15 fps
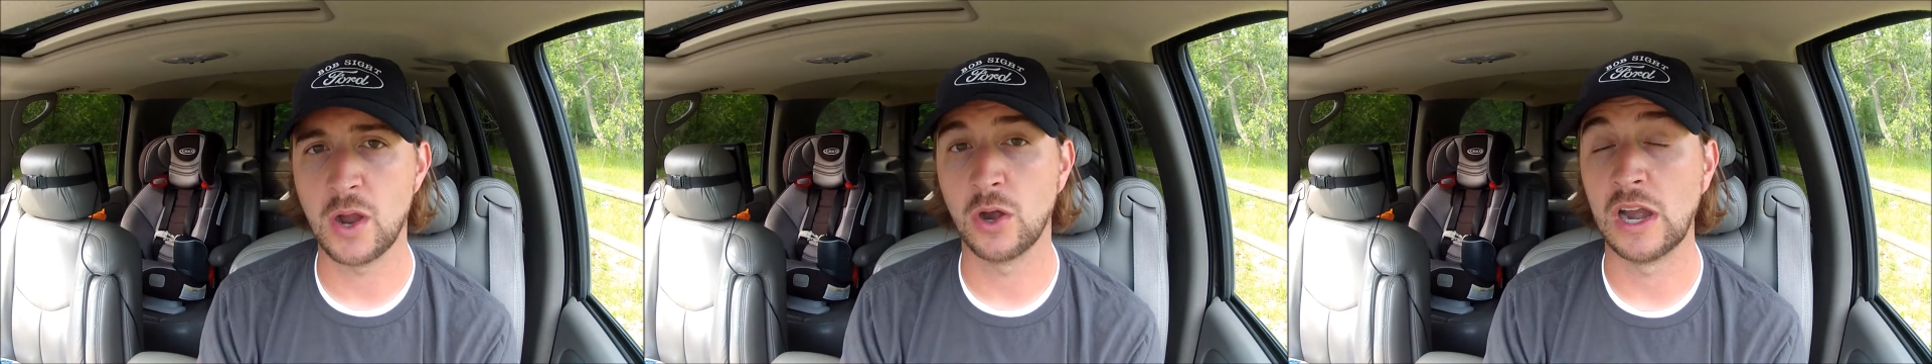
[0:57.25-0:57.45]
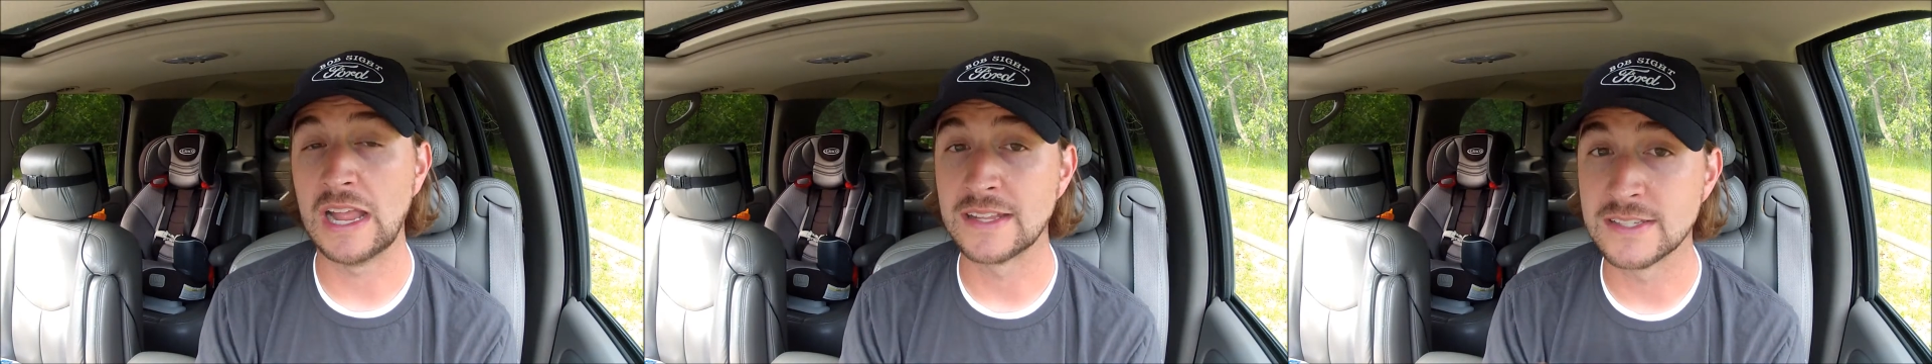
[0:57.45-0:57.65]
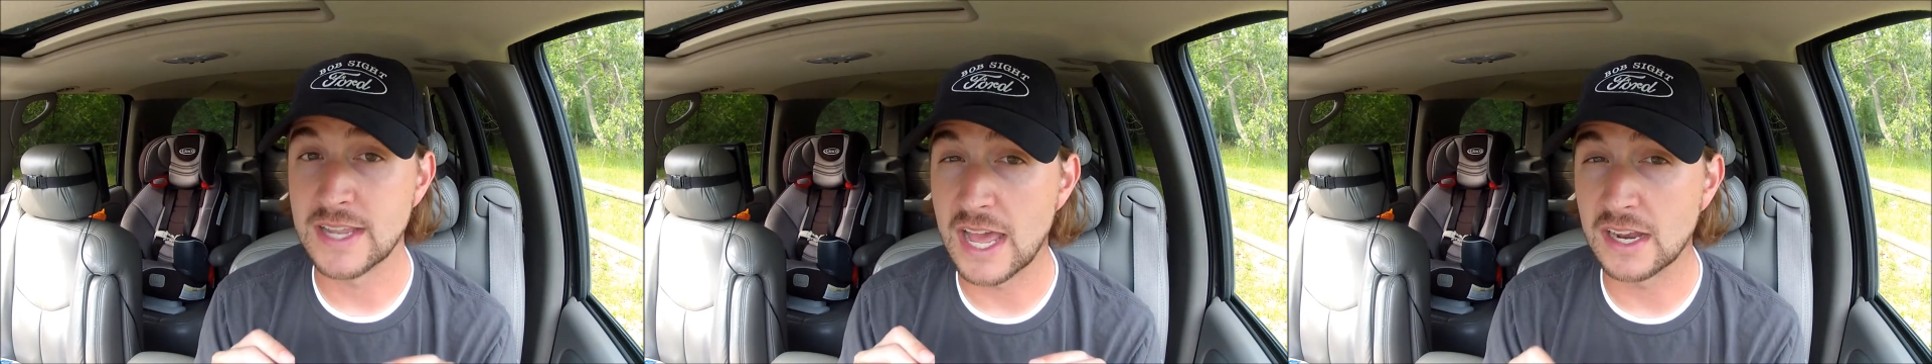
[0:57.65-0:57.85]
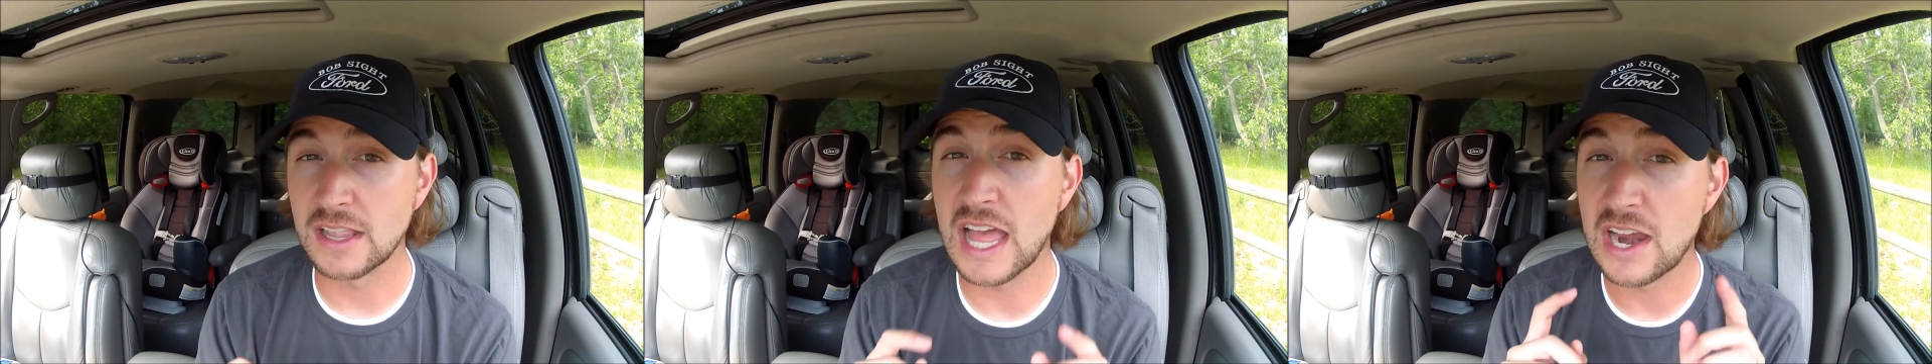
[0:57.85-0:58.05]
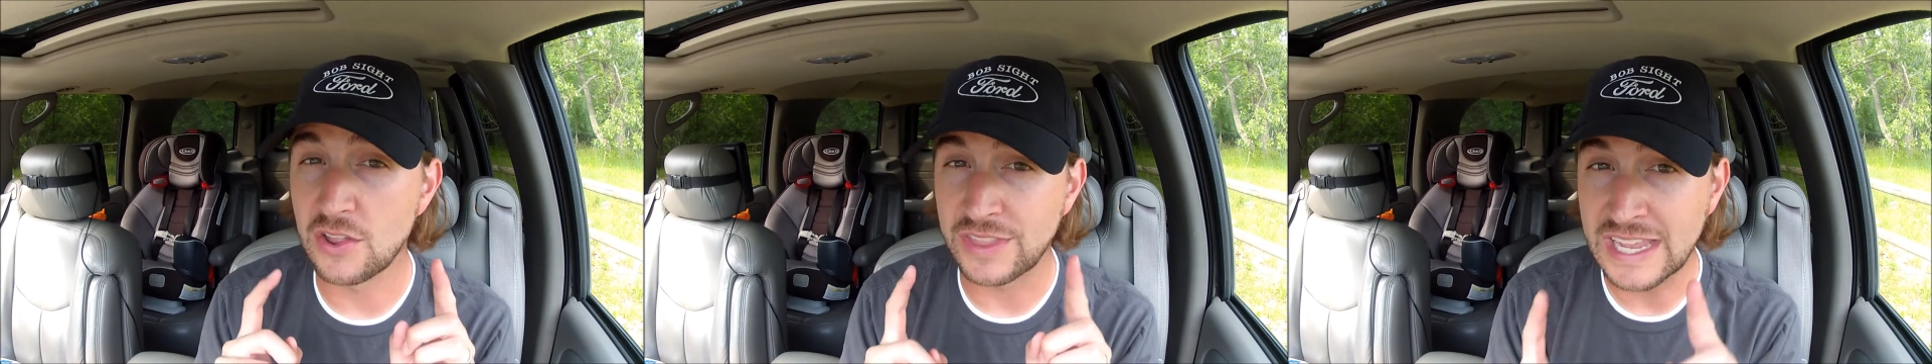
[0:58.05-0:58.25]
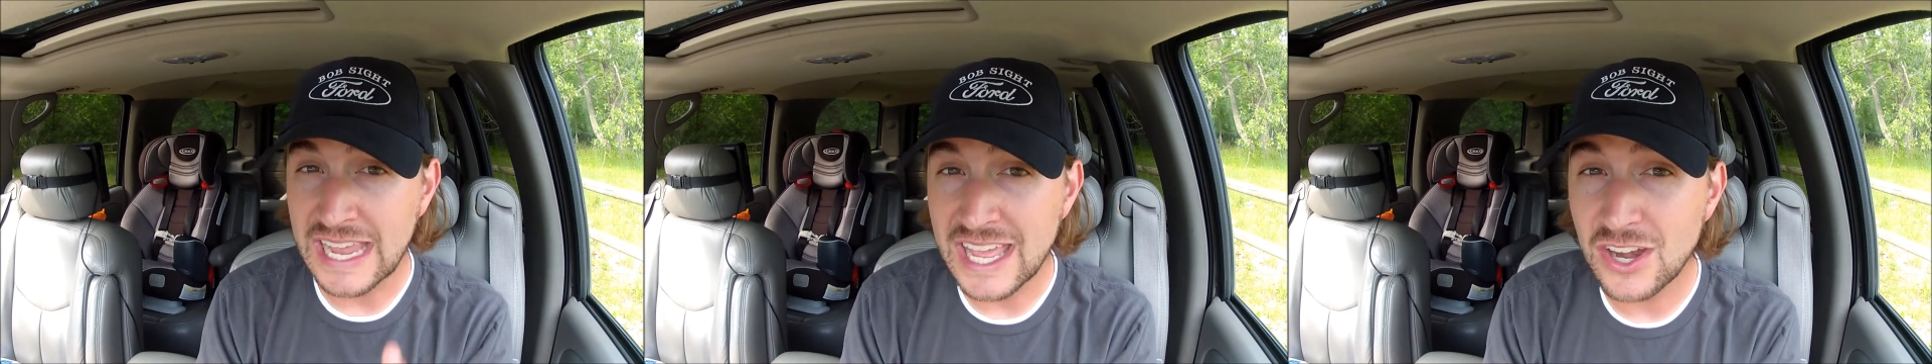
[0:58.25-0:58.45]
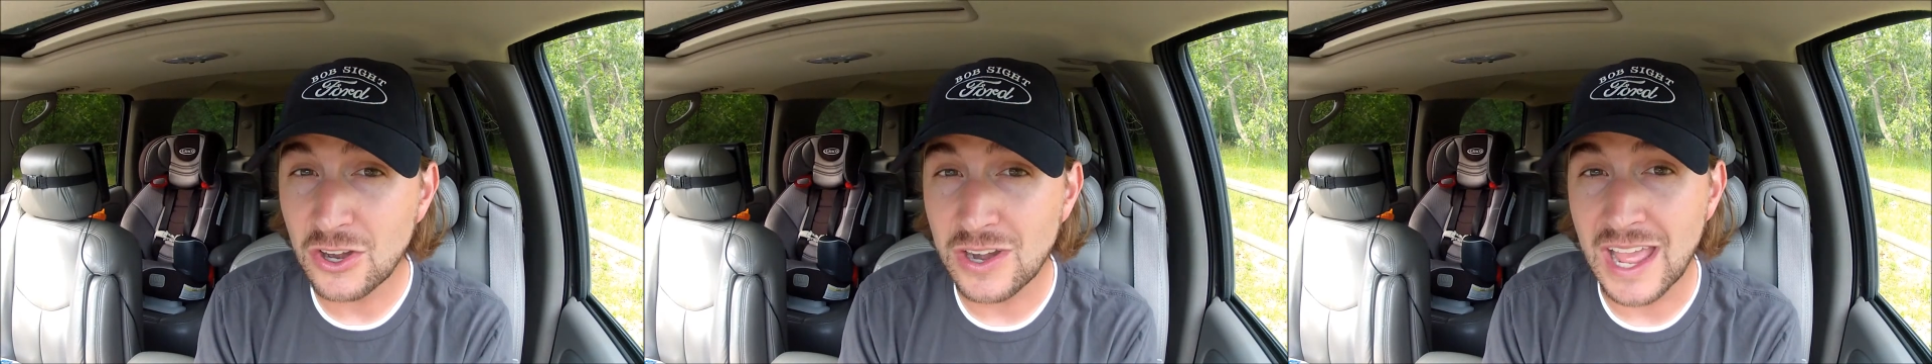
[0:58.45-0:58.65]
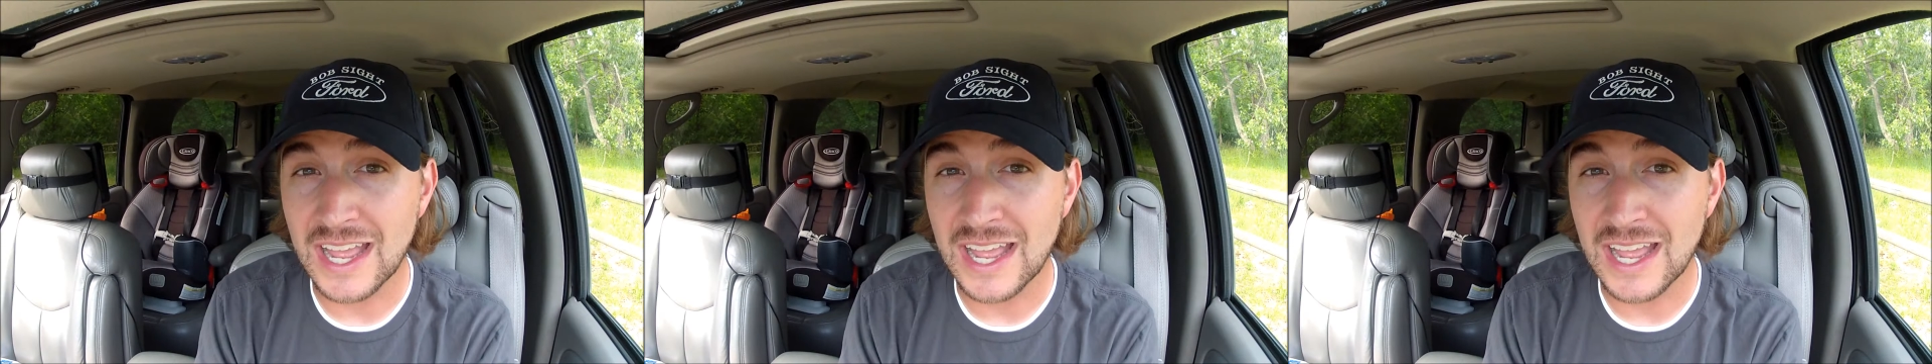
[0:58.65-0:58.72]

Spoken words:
It's not a lot on the internet,